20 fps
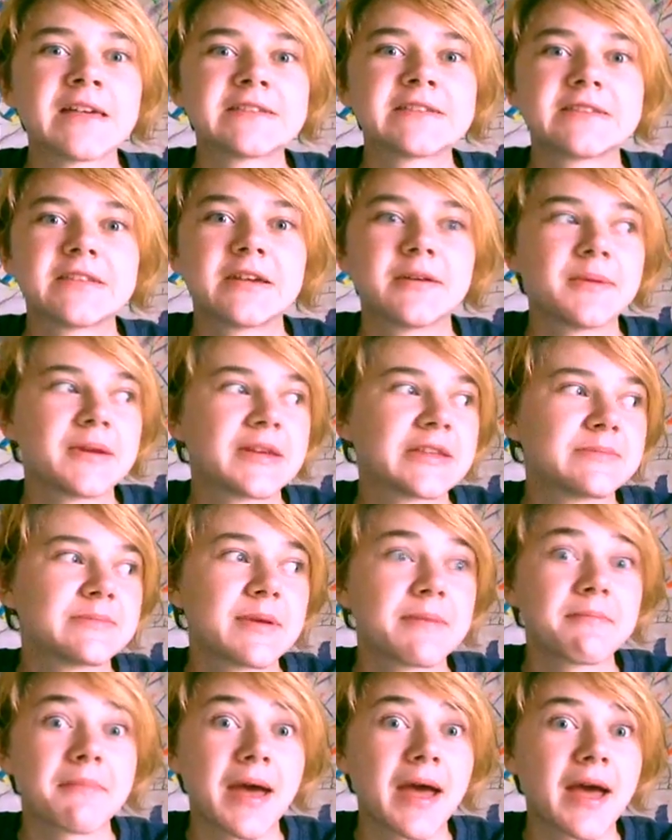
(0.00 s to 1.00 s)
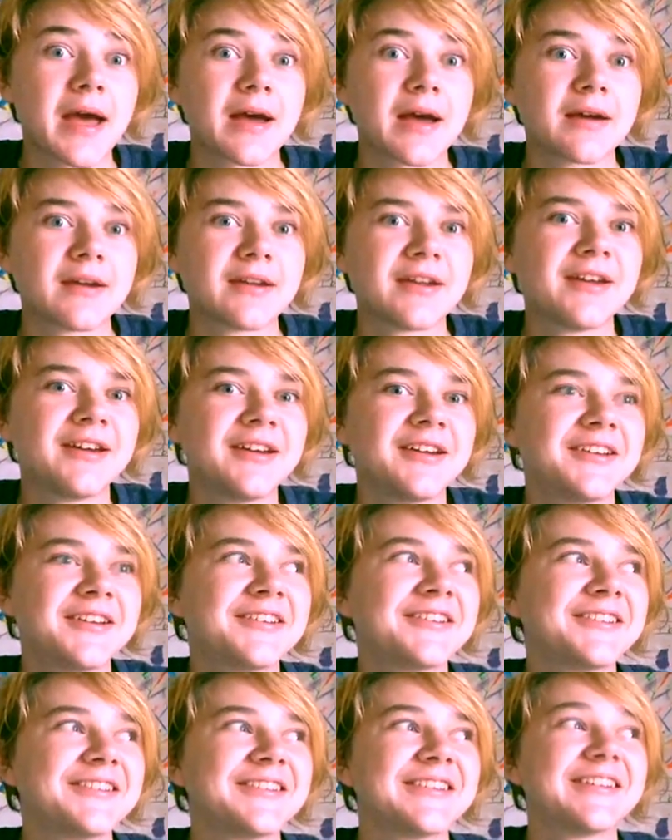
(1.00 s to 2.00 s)
Still makes me
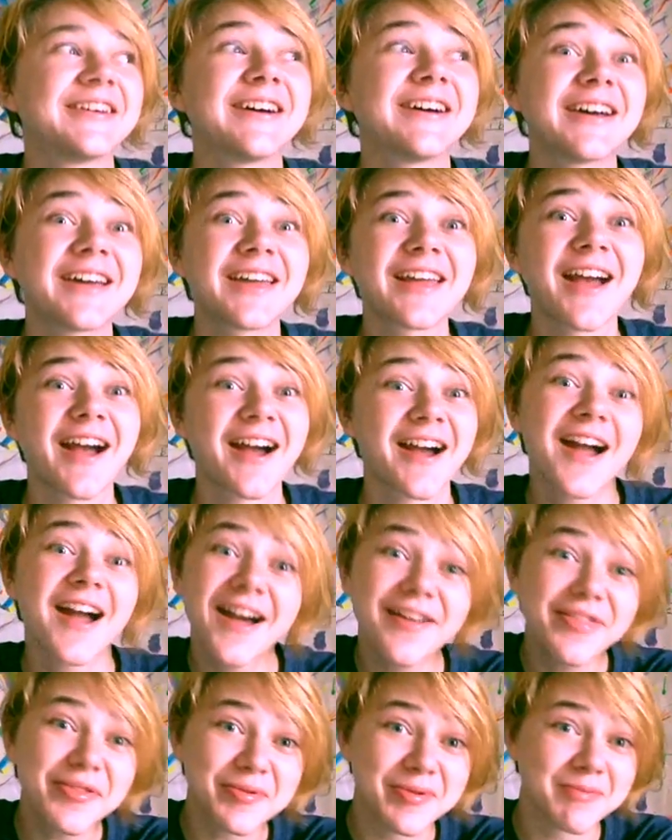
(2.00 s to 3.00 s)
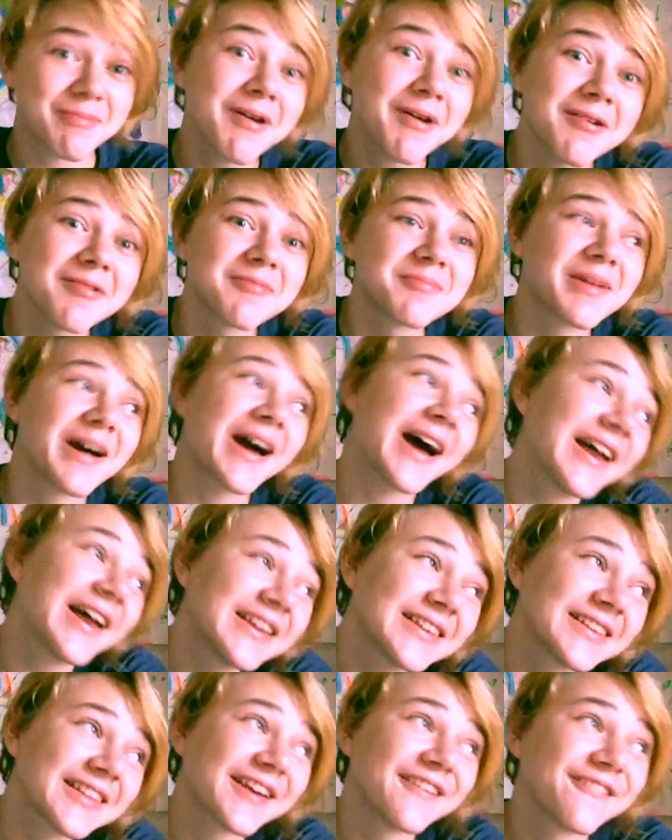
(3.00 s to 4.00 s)
mad. I had the remote, but I
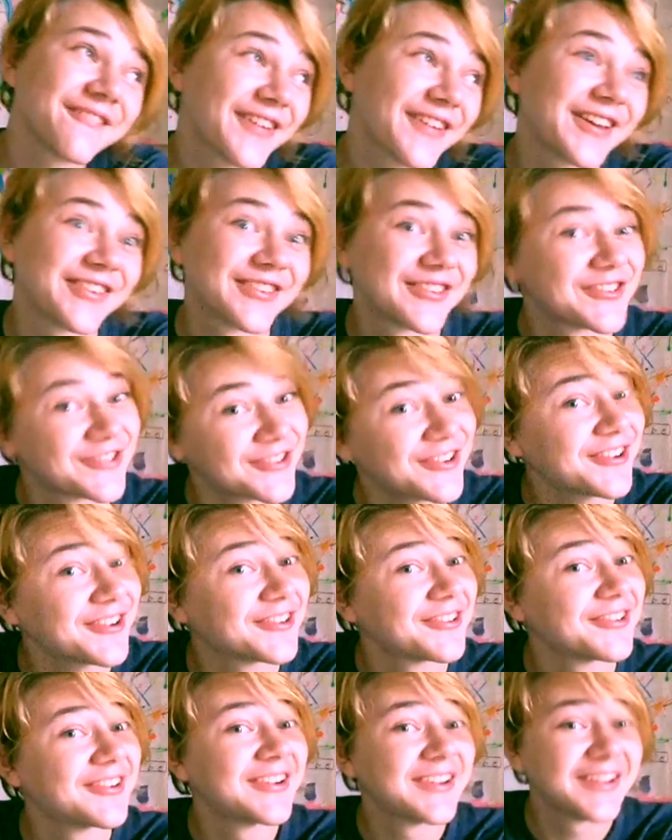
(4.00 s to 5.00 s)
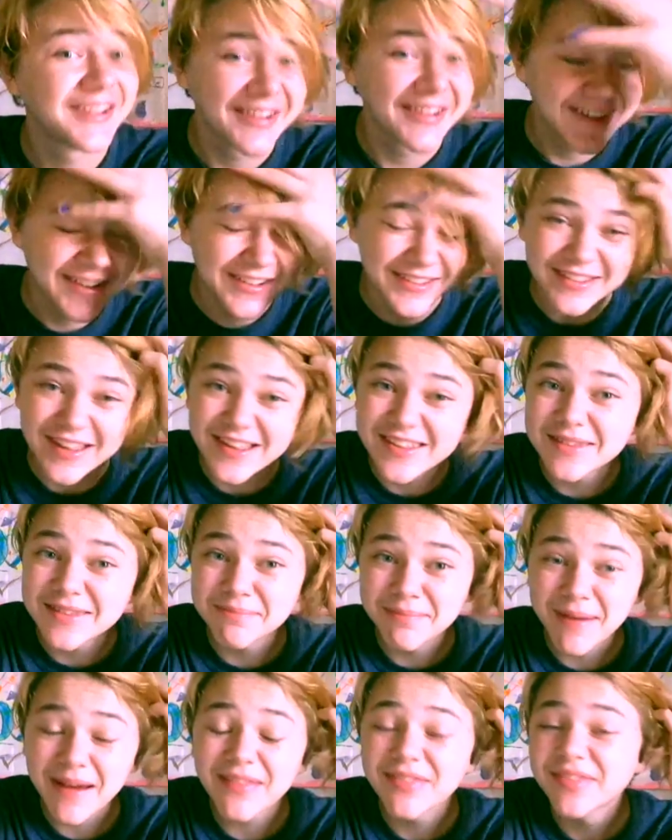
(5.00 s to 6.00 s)
just can't find the drone. That's the
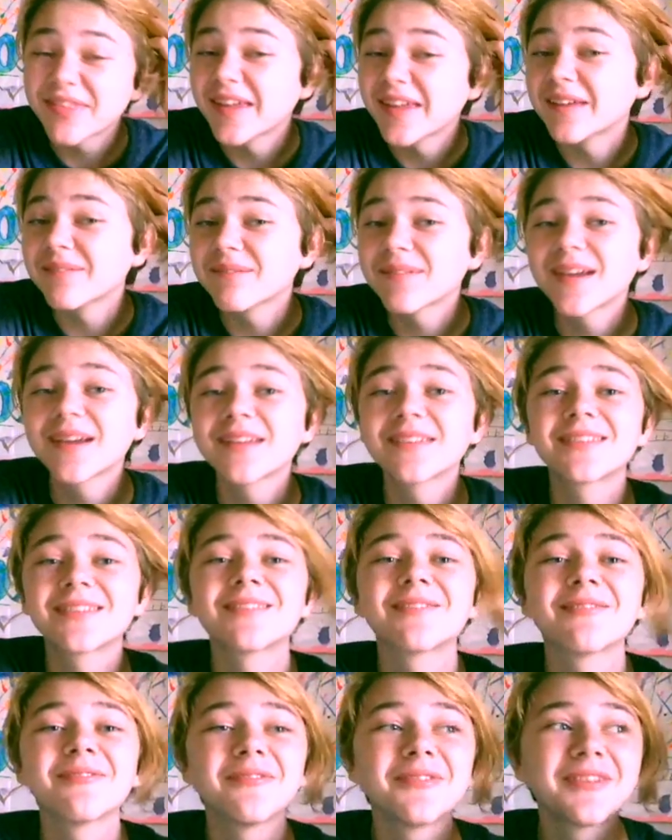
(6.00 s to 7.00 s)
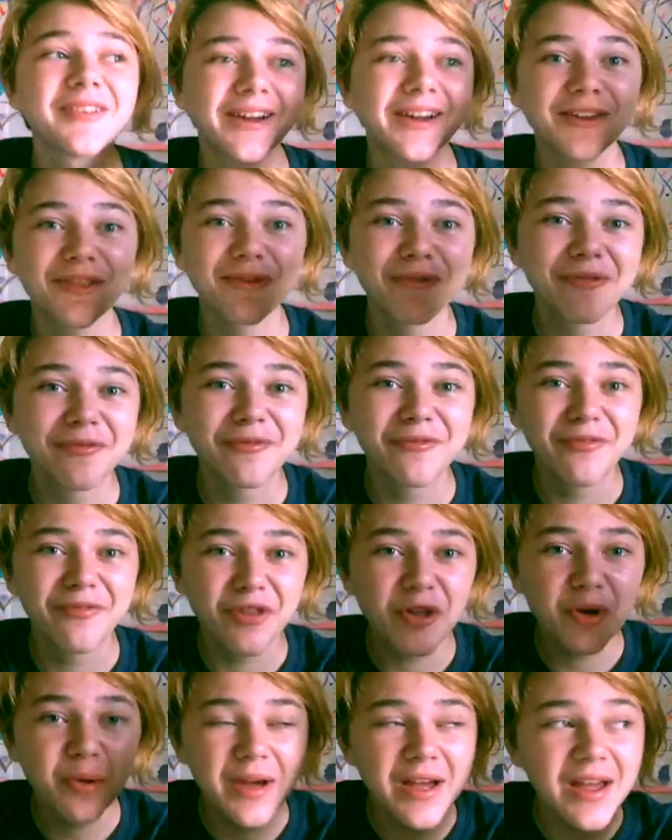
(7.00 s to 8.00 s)
bad thing, because when I
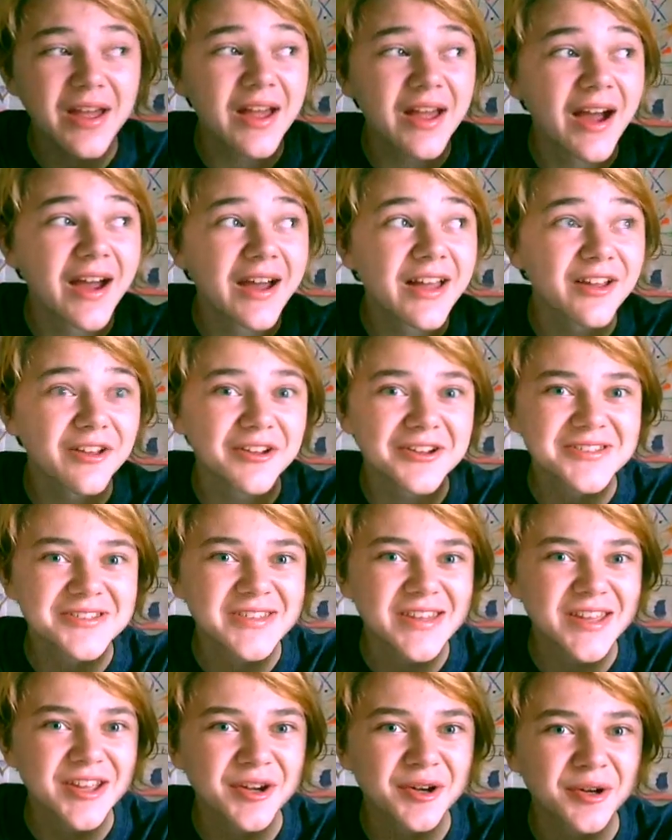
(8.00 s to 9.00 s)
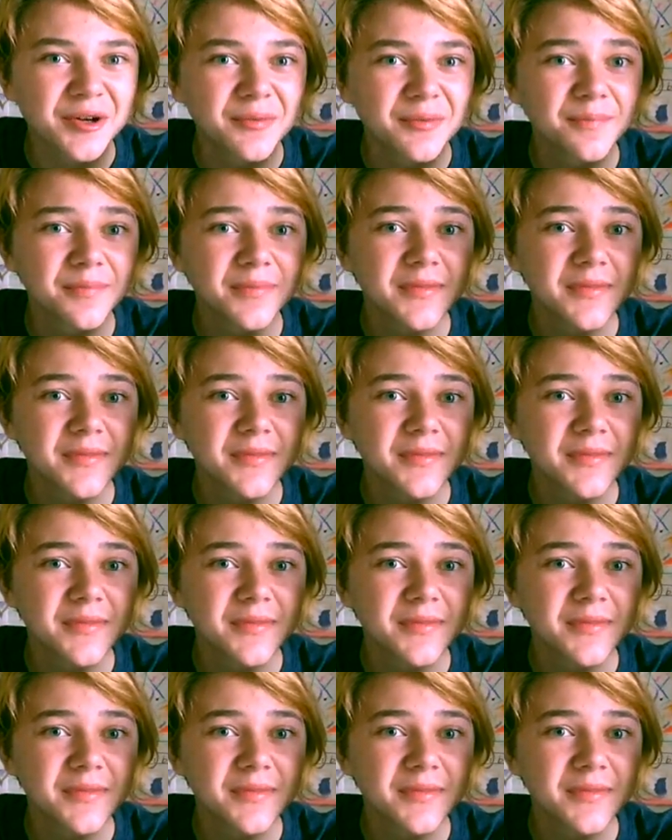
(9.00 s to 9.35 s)
flew it, it lost single.